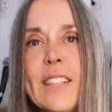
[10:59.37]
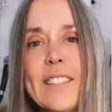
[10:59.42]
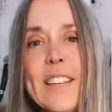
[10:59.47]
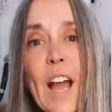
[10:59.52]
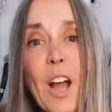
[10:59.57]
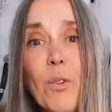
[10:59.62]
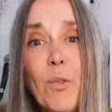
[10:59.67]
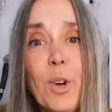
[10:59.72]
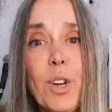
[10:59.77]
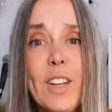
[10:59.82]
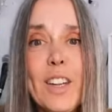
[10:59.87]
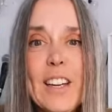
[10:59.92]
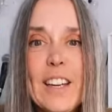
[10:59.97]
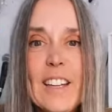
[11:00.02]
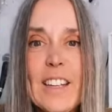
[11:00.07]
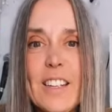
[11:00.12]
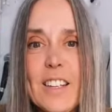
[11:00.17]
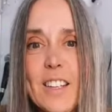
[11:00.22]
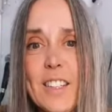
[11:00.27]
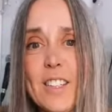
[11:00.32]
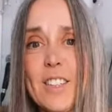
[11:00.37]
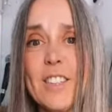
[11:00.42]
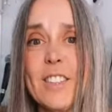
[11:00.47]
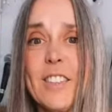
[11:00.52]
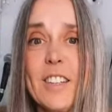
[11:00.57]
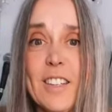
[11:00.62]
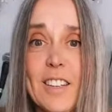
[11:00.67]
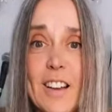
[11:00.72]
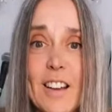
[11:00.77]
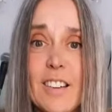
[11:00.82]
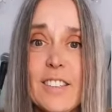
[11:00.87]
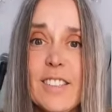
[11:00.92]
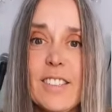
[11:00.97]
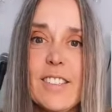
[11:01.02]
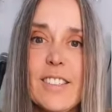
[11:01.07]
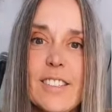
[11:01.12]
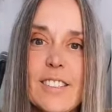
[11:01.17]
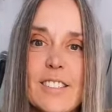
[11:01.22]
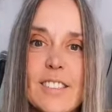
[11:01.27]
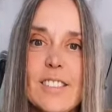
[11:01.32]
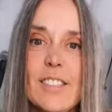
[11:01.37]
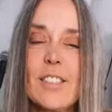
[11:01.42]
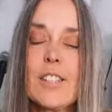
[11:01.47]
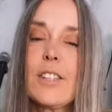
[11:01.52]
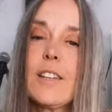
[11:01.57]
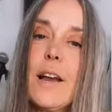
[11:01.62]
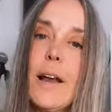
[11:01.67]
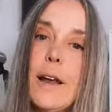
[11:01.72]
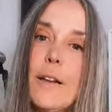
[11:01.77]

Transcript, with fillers: I want to lean into the narcissist